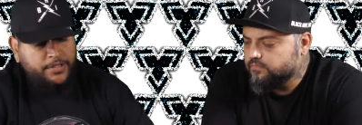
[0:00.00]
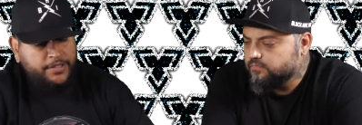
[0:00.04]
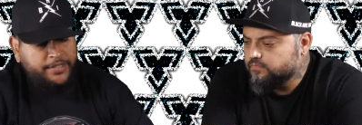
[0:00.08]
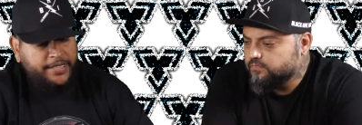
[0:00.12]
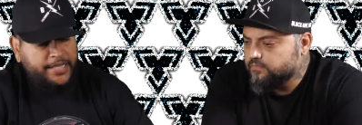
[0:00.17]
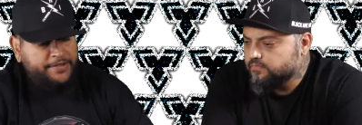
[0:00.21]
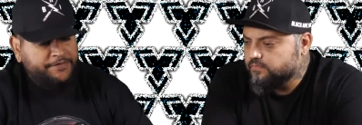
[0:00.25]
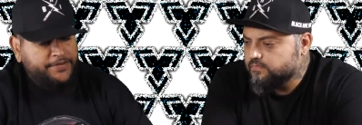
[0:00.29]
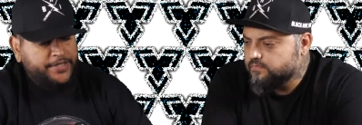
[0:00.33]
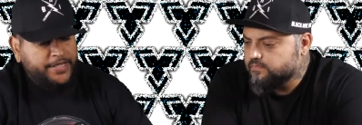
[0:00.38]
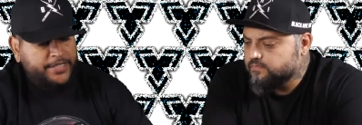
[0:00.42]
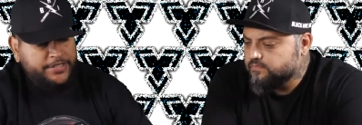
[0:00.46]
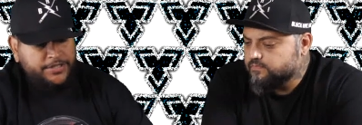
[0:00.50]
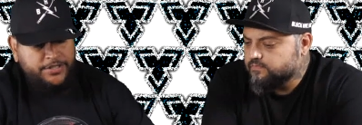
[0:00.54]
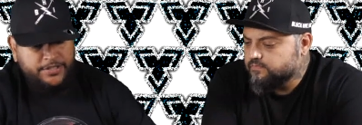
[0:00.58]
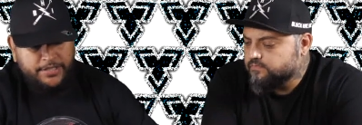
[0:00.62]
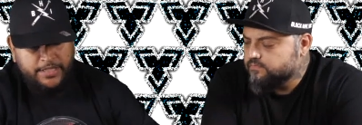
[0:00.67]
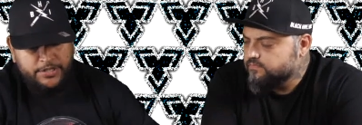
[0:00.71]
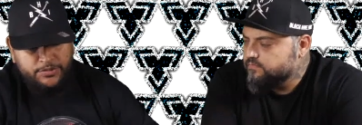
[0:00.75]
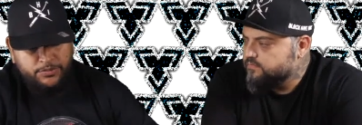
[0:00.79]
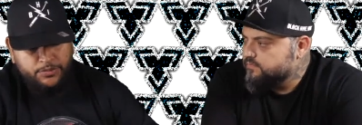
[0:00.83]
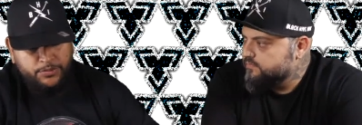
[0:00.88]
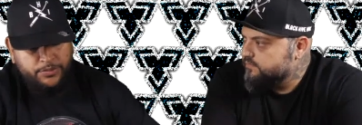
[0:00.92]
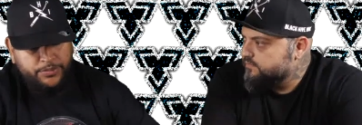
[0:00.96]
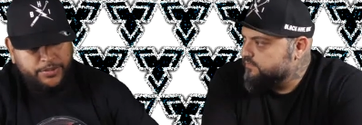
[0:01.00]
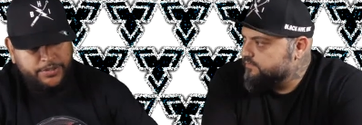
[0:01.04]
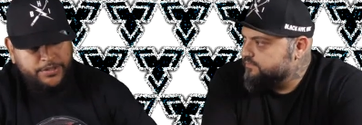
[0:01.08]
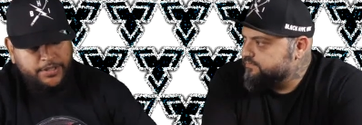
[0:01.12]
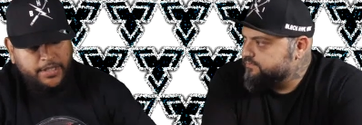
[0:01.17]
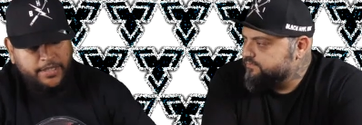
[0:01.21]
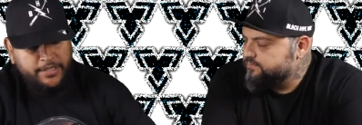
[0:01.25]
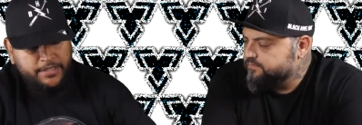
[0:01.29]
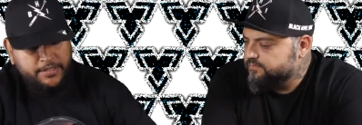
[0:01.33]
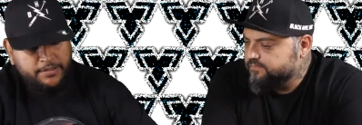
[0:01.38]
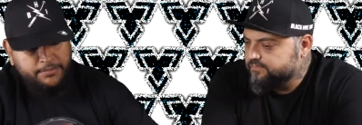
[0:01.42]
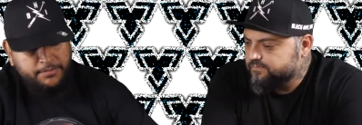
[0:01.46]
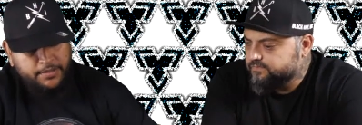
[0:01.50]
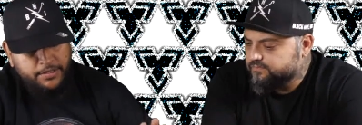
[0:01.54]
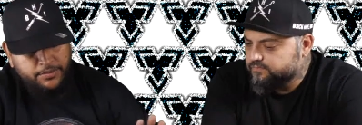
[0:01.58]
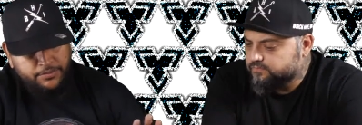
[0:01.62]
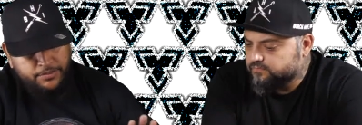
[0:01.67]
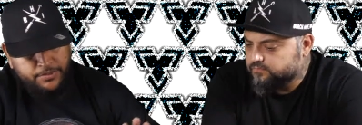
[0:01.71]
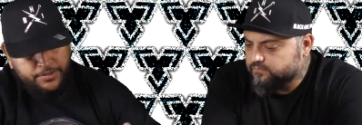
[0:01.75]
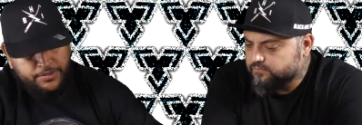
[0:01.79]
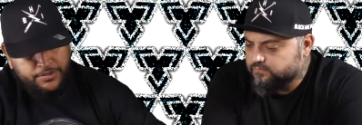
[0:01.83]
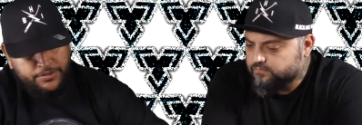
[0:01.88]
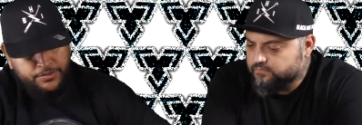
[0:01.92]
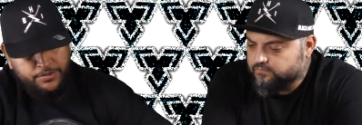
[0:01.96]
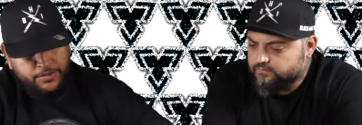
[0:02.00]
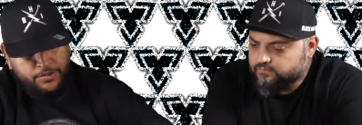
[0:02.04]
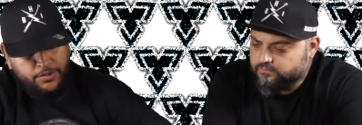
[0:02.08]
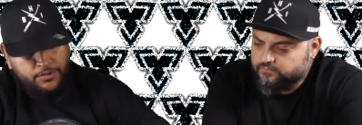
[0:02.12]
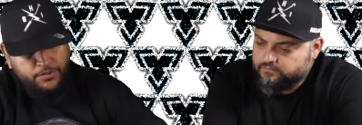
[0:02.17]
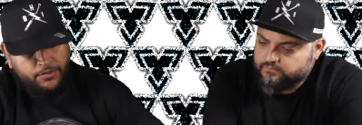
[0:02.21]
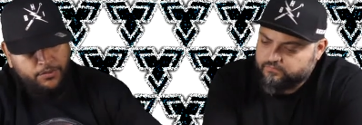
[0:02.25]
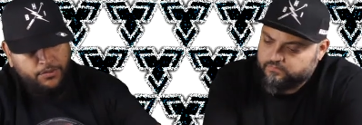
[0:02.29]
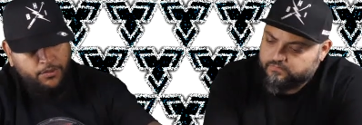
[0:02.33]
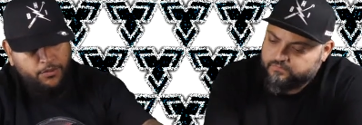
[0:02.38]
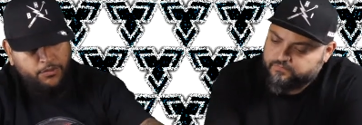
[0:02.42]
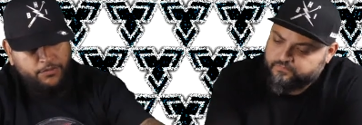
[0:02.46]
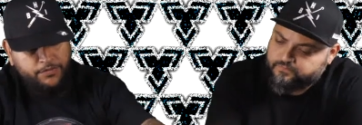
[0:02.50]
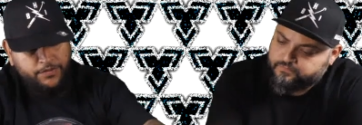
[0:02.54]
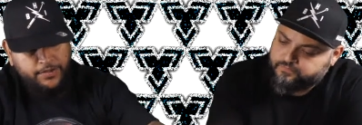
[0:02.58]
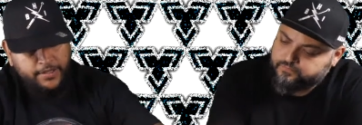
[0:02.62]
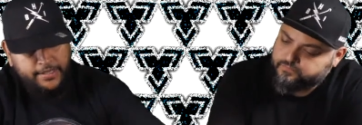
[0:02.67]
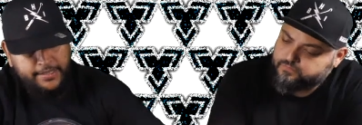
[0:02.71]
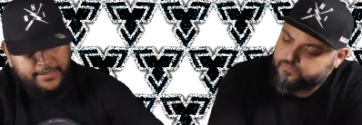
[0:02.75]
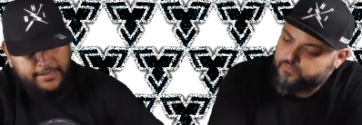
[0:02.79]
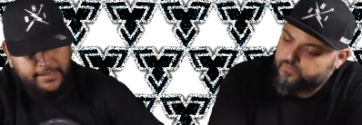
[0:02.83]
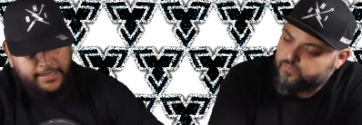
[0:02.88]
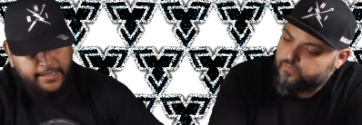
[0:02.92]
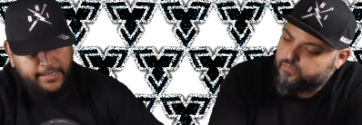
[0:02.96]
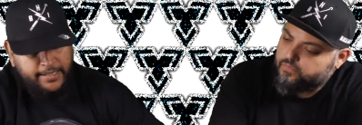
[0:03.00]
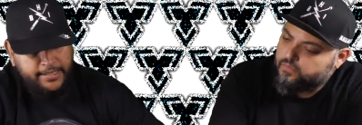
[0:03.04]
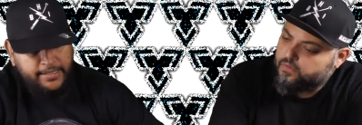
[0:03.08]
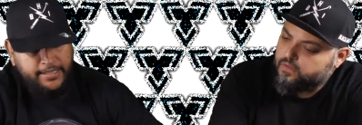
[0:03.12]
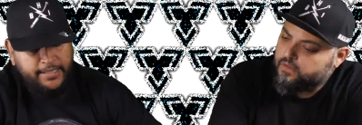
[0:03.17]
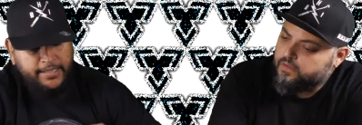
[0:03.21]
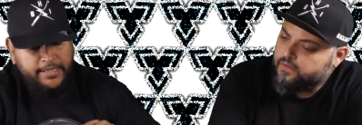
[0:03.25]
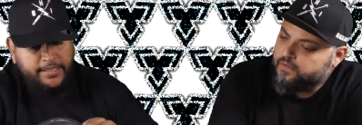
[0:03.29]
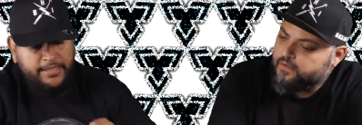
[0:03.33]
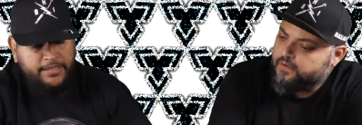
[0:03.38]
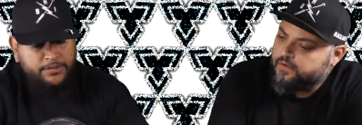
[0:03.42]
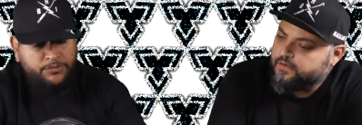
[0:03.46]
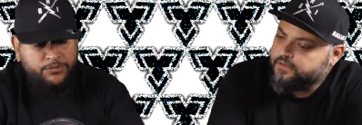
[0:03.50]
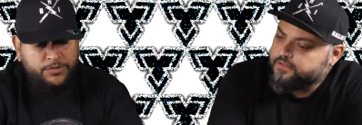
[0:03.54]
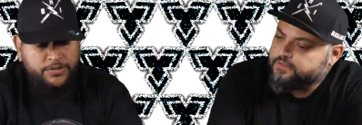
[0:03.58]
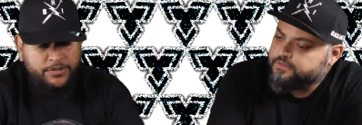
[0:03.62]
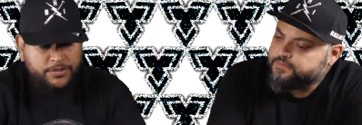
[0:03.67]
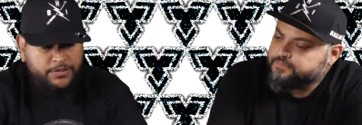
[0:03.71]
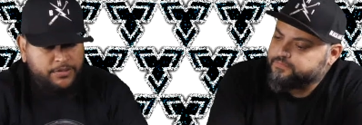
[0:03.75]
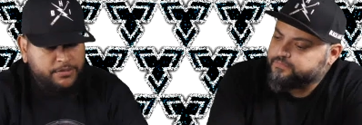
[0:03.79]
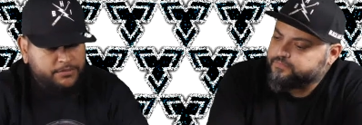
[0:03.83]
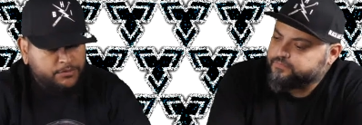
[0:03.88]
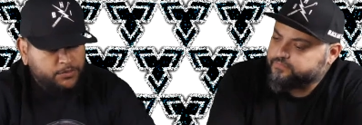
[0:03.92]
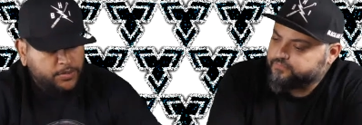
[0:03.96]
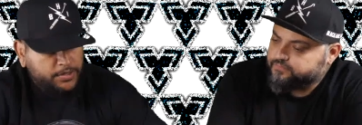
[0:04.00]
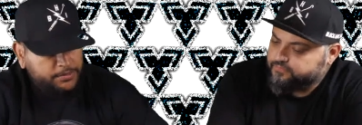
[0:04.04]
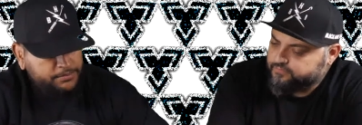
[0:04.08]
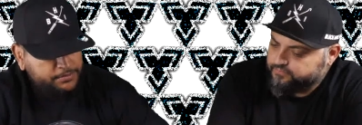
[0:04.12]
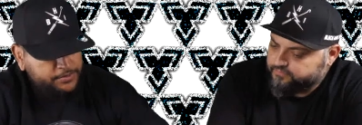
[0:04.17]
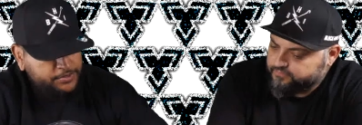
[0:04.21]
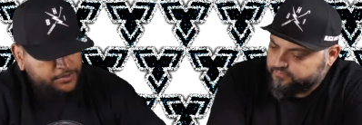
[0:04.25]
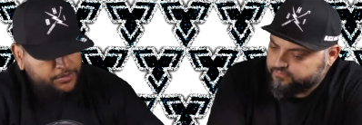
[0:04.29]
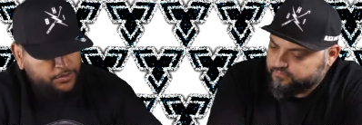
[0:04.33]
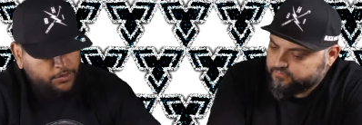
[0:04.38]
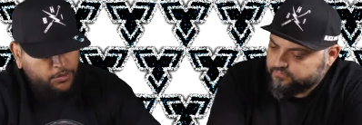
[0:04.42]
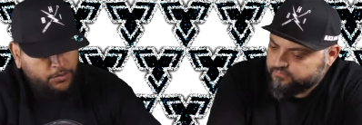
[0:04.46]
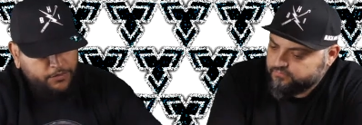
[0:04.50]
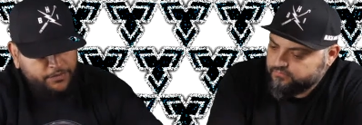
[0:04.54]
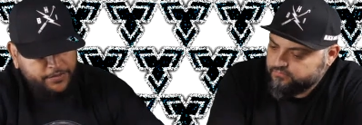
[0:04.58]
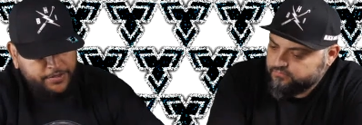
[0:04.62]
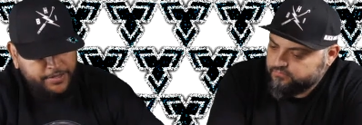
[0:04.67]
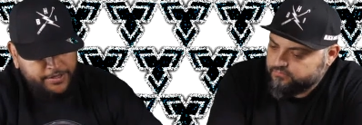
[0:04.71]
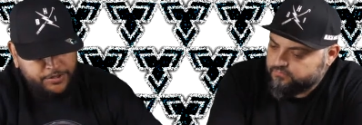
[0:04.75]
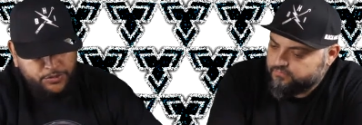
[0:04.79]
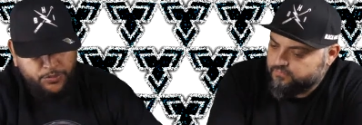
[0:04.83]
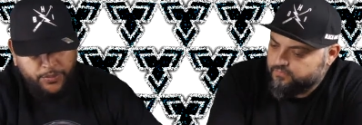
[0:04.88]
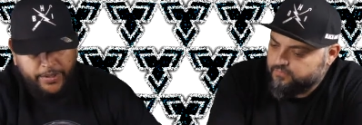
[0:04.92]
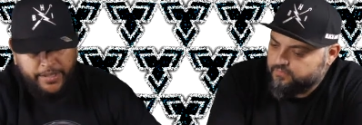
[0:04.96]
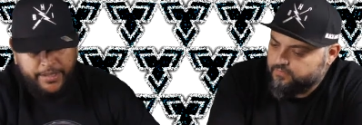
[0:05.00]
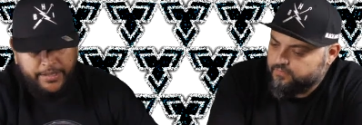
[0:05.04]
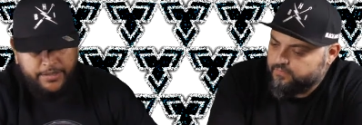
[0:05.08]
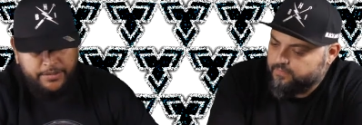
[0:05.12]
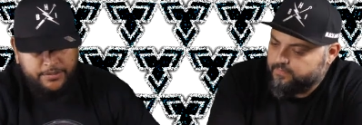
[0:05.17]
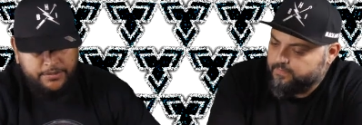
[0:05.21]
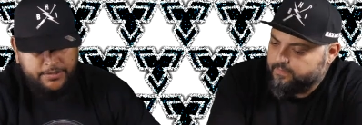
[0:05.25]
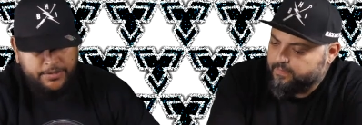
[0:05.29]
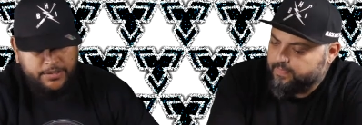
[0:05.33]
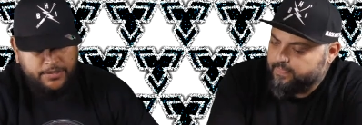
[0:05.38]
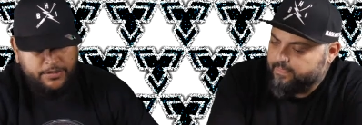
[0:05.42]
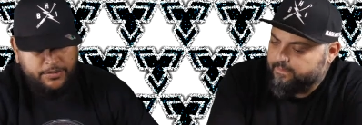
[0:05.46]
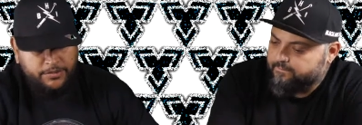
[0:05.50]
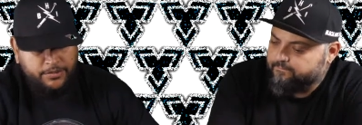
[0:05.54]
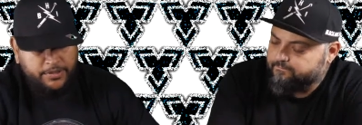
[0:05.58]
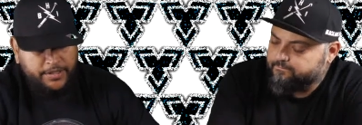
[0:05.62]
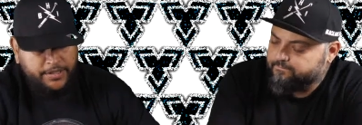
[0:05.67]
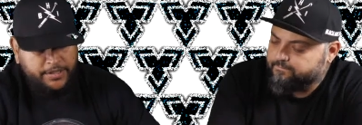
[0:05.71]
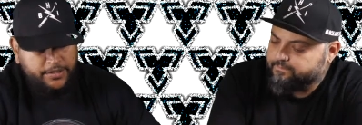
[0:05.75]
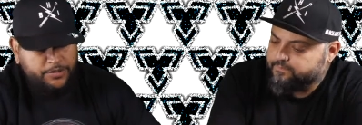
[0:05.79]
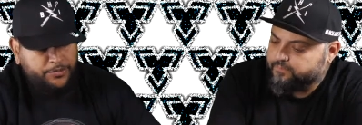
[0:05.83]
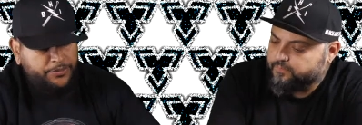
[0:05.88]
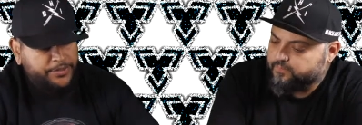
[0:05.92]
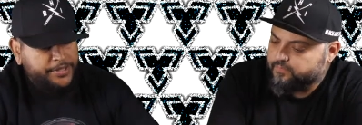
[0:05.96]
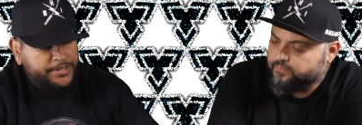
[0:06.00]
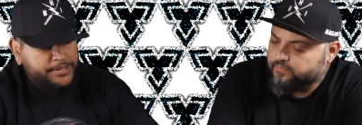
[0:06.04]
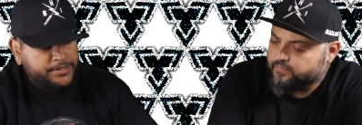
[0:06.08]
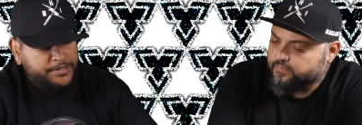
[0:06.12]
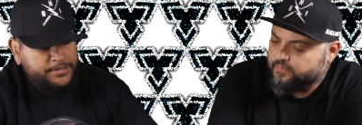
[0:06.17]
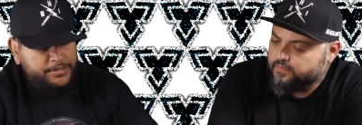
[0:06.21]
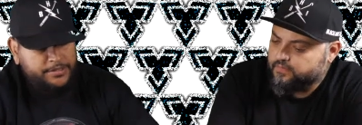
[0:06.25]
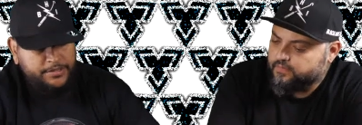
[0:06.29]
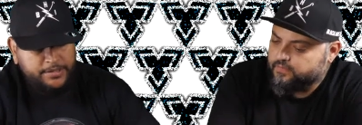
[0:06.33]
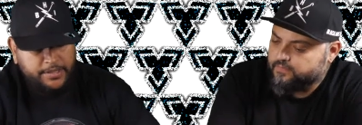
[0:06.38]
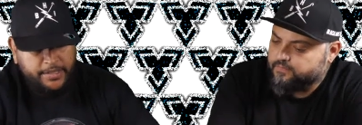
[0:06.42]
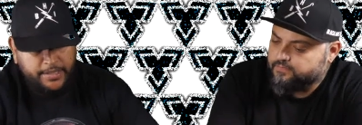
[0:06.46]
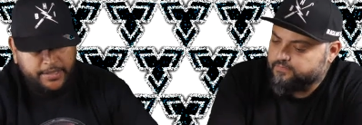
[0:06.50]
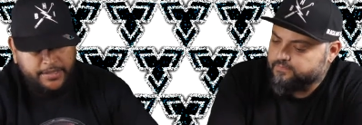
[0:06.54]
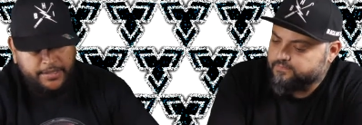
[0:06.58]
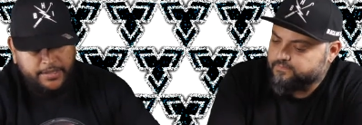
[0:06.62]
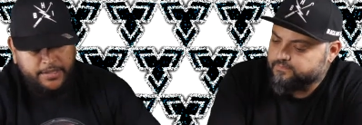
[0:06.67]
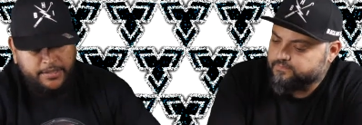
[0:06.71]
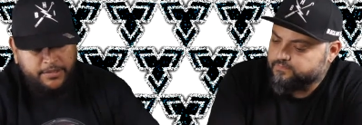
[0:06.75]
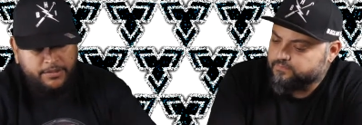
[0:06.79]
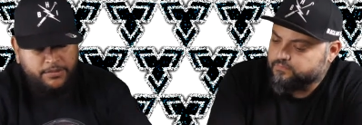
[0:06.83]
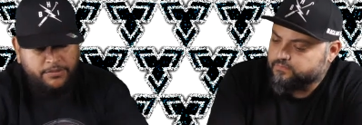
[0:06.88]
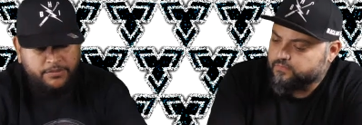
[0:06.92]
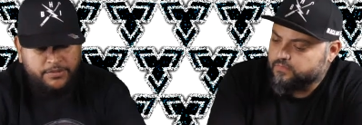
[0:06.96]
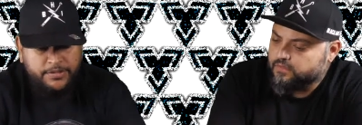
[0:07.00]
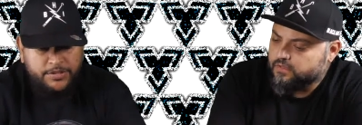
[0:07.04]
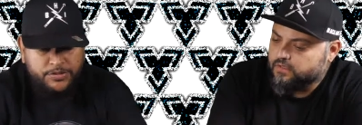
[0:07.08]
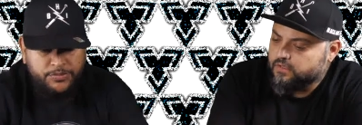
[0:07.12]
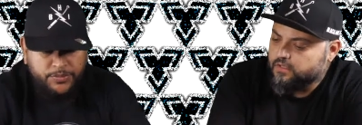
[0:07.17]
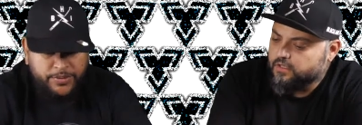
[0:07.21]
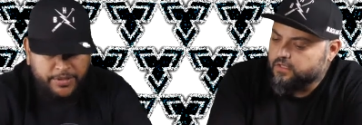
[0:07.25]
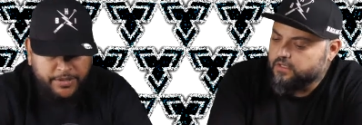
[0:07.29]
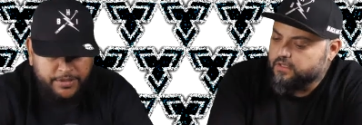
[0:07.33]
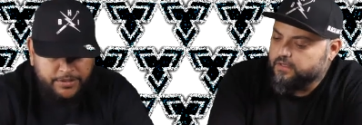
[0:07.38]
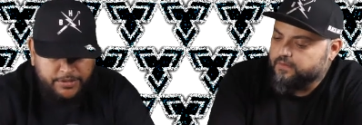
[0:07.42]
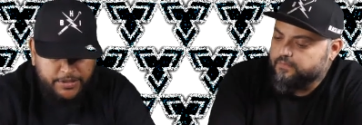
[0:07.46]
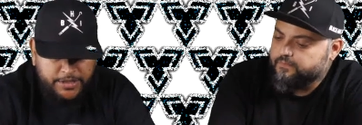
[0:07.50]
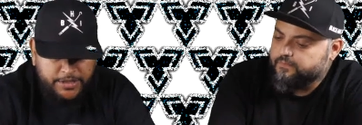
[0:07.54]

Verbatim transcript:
Speaker 1: navigation. That's what we were talking about, where you go over like that and it will, well, you go over this way and it'll increase and then go this way and it'll